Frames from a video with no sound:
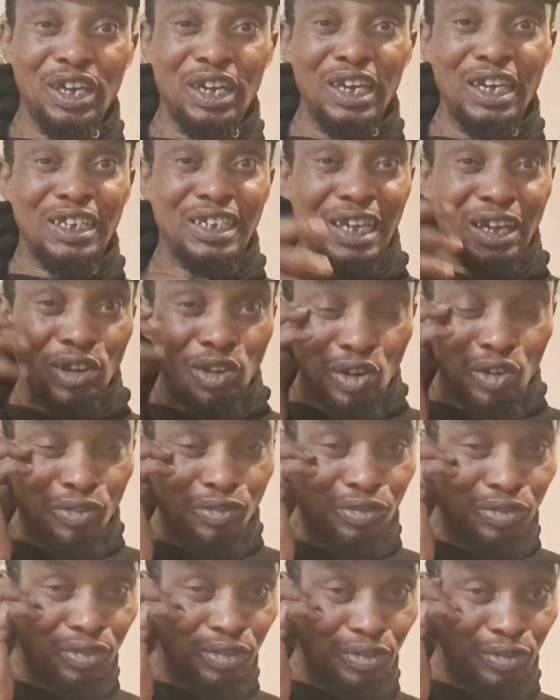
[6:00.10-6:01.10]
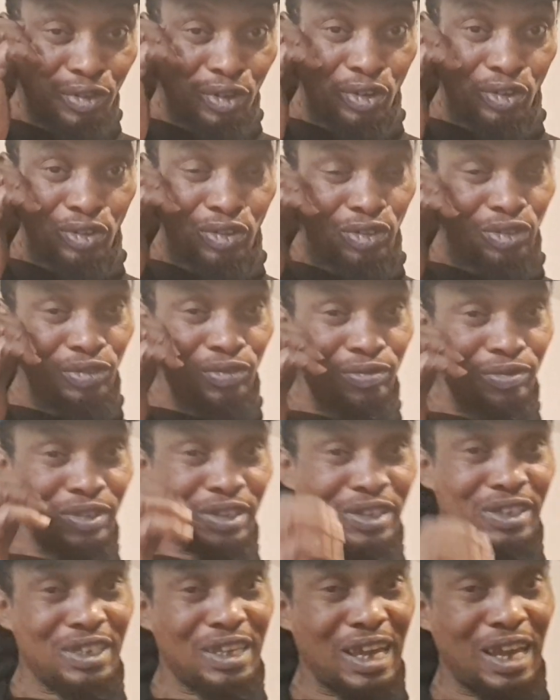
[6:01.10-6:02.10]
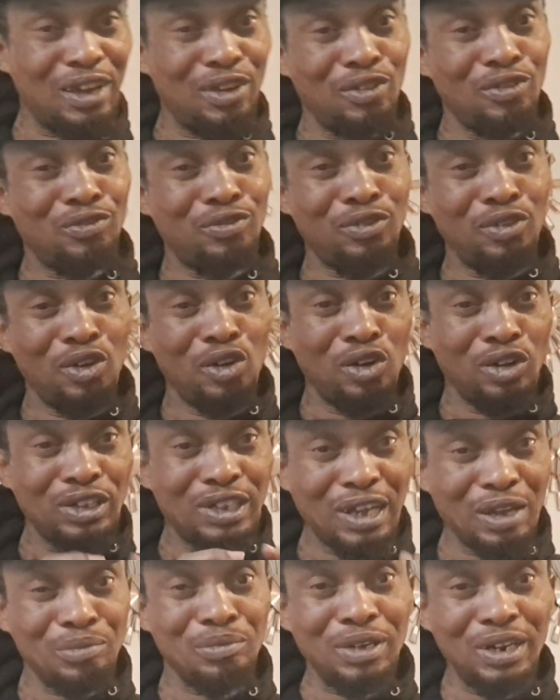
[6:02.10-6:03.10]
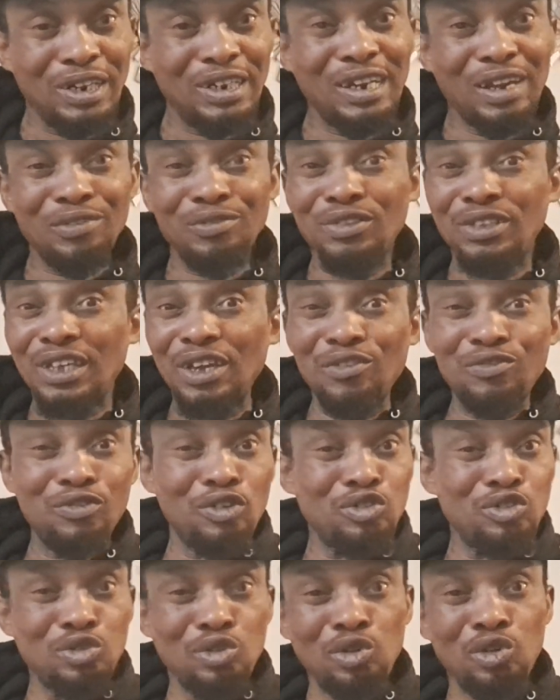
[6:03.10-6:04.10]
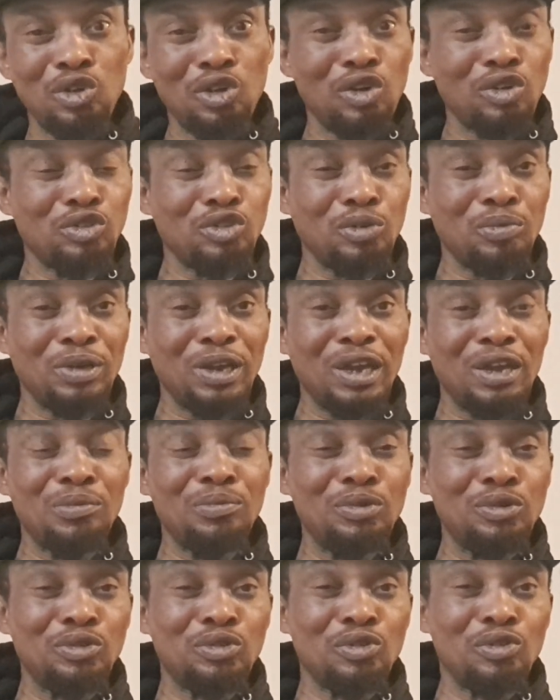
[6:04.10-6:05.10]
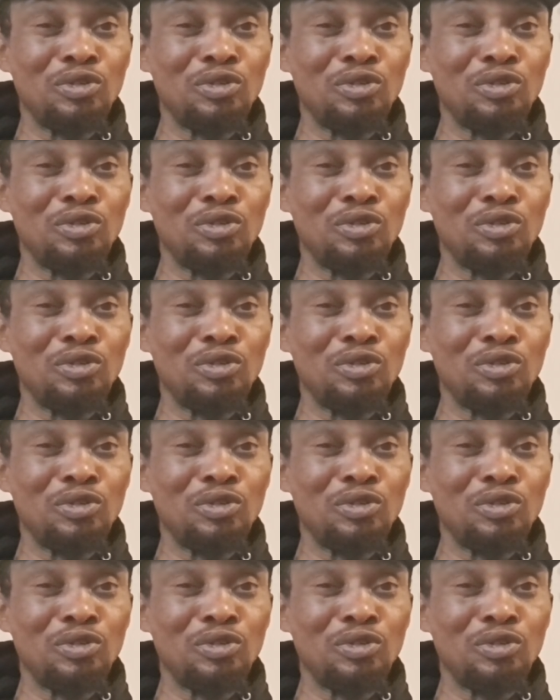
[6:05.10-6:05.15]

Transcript: it's enough for this kind of long time marriage that have stayed for so long to be able